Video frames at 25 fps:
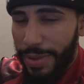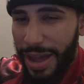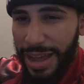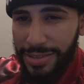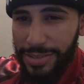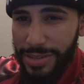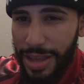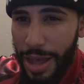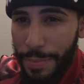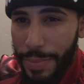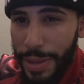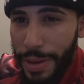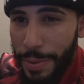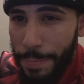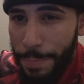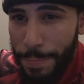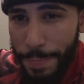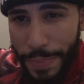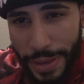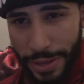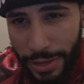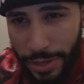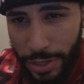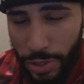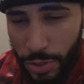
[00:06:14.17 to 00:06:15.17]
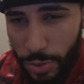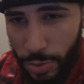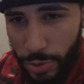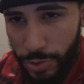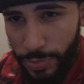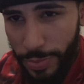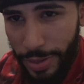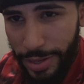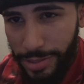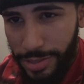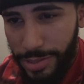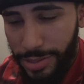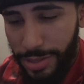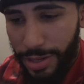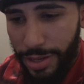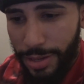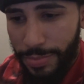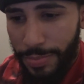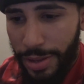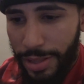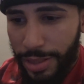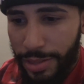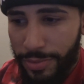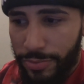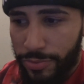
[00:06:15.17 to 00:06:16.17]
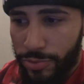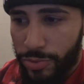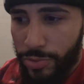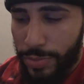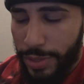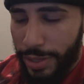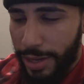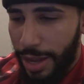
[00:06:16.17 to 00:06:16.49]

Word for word: But I, I made a big, huge mess in my living room.